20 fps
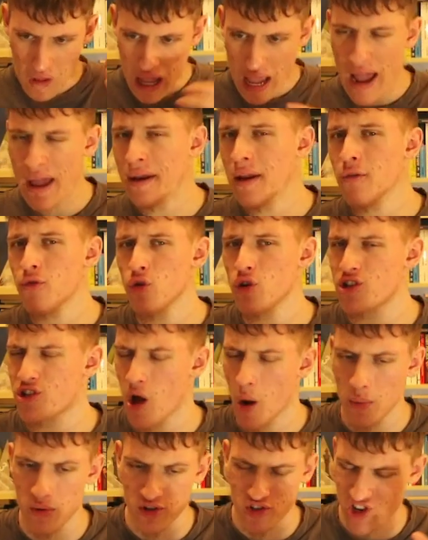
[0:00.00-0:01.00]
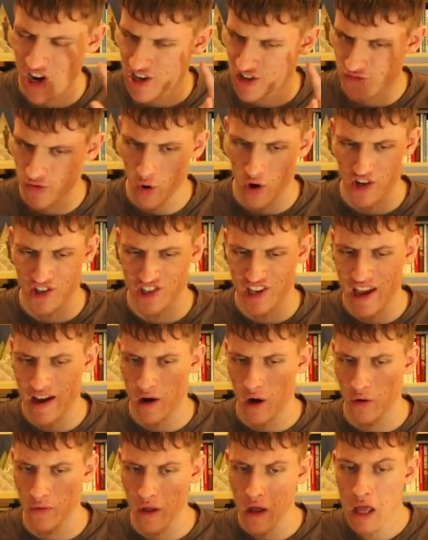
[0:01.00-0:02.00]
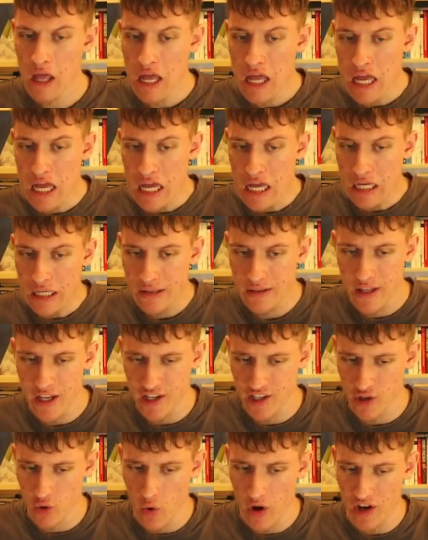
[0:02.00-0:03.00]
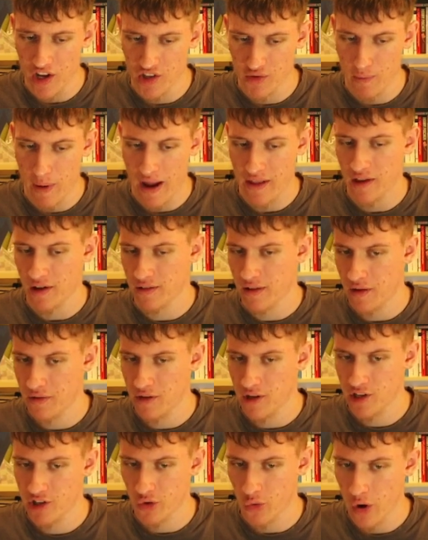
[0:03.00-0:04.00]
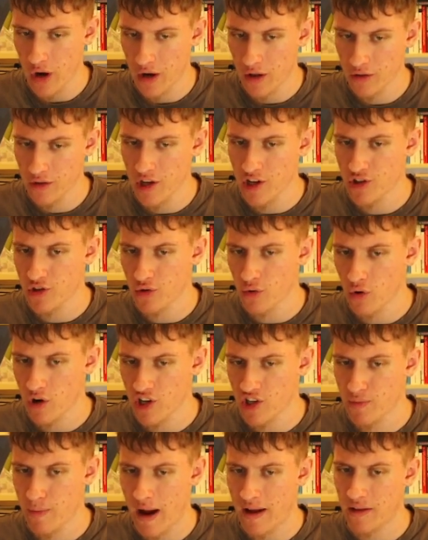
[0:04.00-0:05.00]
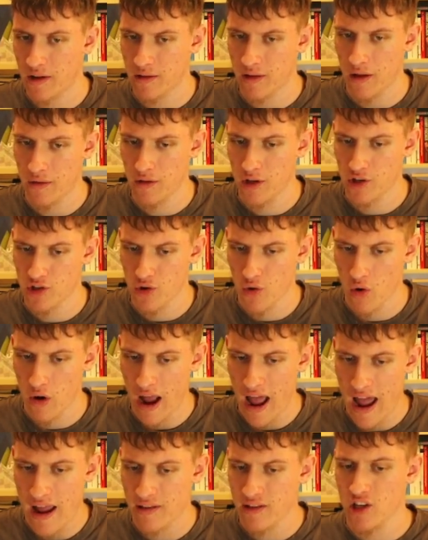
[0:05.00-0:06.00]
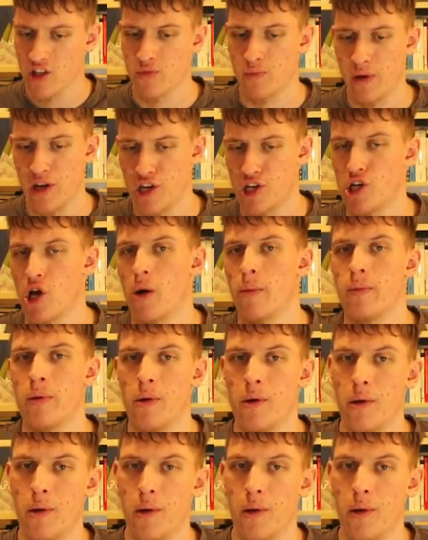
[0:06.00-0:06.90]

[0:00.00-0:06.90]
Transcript: And if we stop just for a second, this queen is better than this queen, this rook is better than this rook, and this bishop,